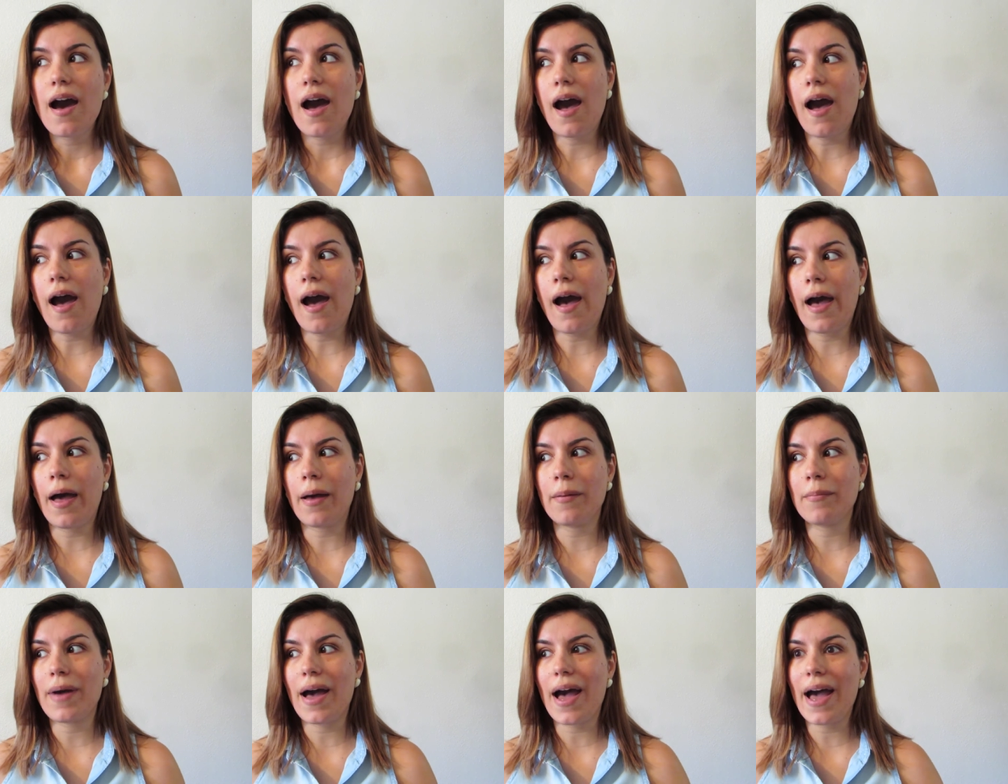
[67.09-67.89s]

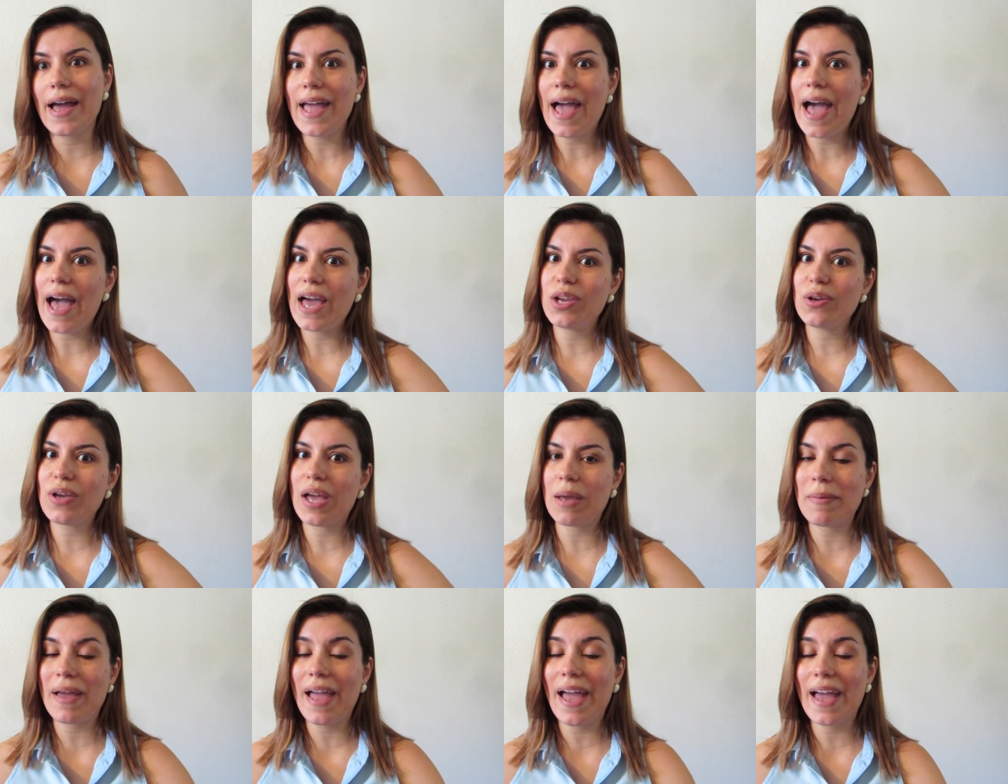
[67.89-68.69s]
um, I had to
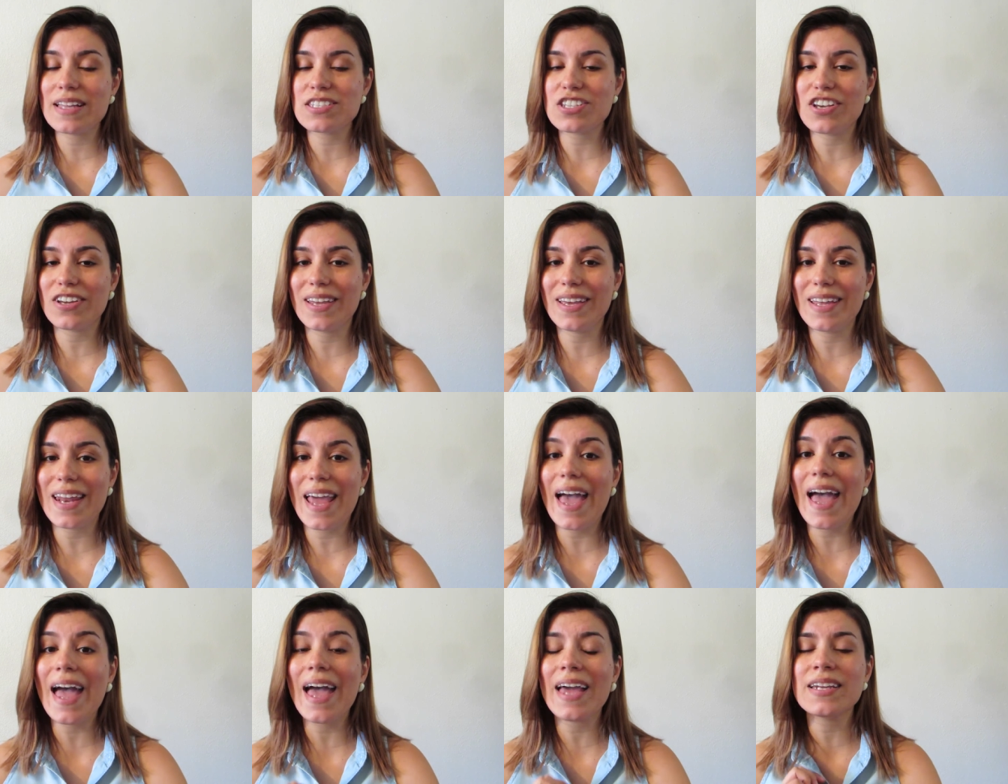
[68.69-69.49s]
get my hands on it
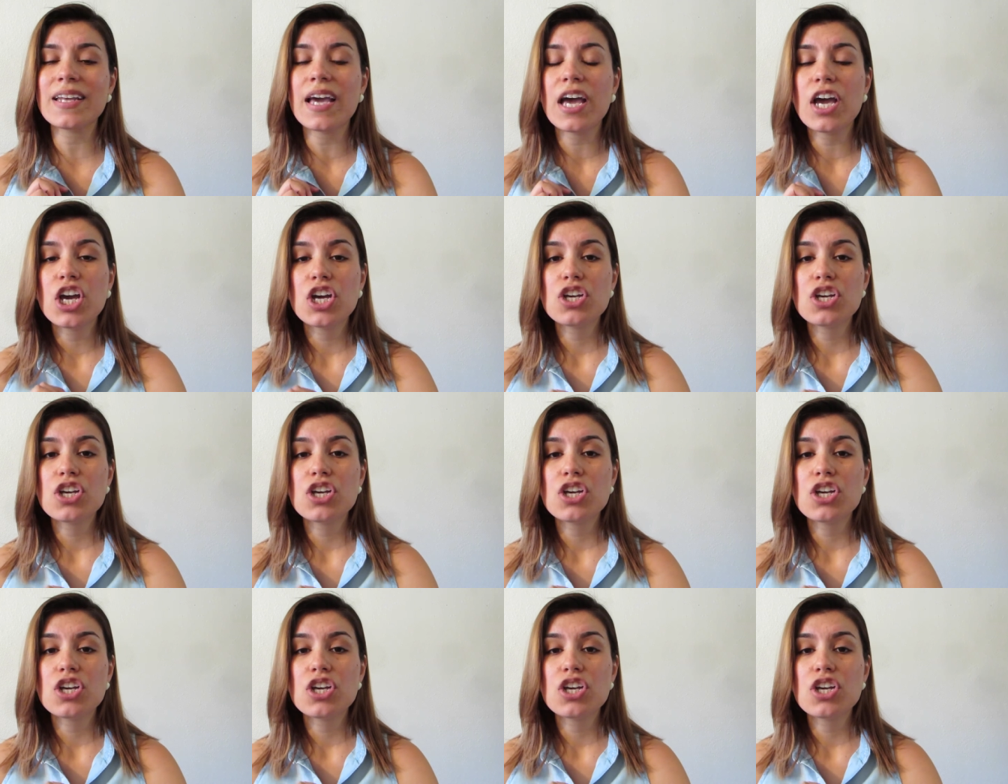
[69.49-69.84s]
and